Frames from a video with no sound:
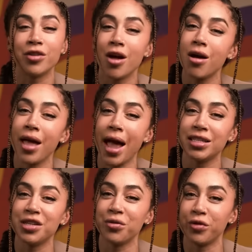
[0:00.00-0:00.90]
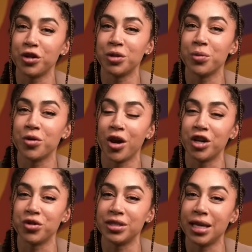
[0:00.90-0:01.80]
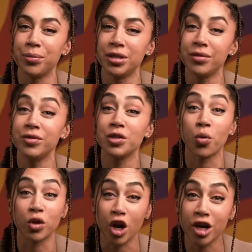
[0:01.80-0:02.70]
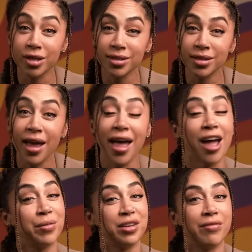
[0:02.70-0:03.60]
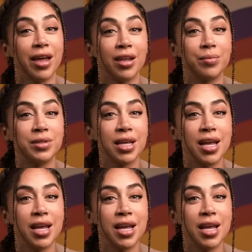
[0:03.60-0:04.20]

of long-acting reversible contraceptives, or LARCs, have been developed.